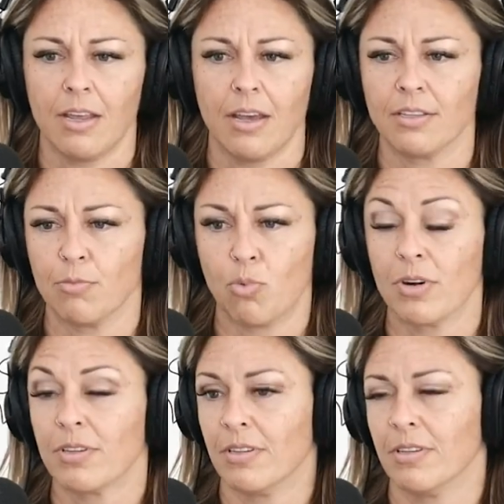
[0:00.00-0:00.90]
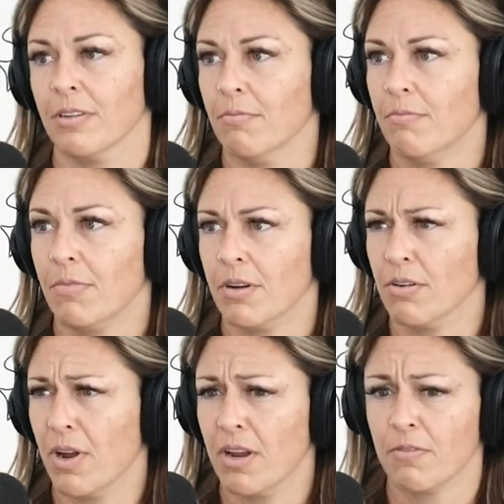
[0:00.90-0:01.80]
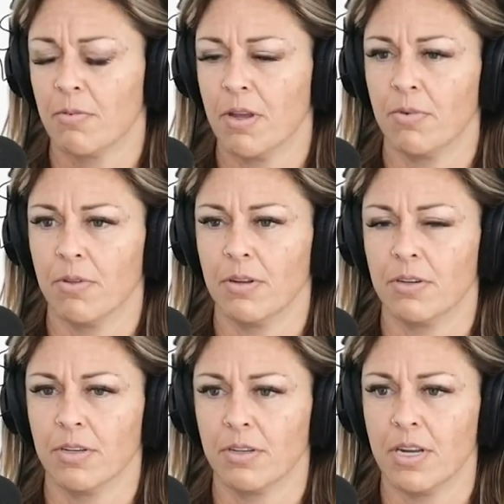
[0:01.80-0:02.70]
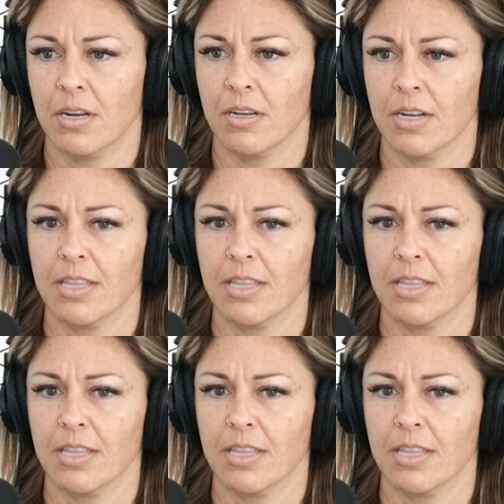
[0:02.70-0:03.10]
a support system underway for people that just needed,